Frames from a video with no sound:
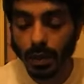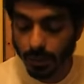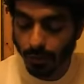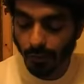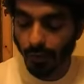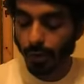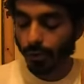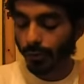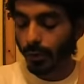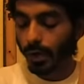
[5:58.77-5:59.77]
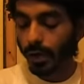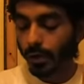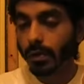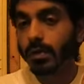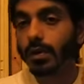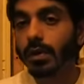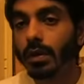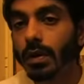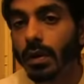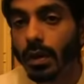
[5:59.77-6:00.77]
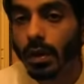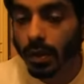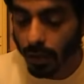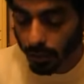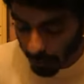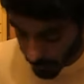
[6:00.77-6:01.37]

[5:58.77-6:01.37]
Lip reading: that's my video for now. That